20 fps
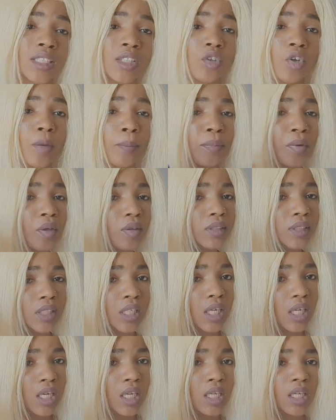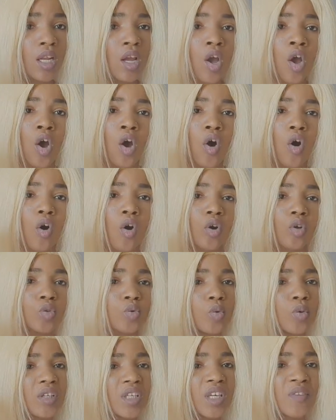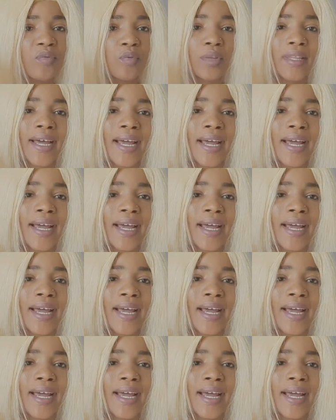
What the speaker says: It's this cream is not going to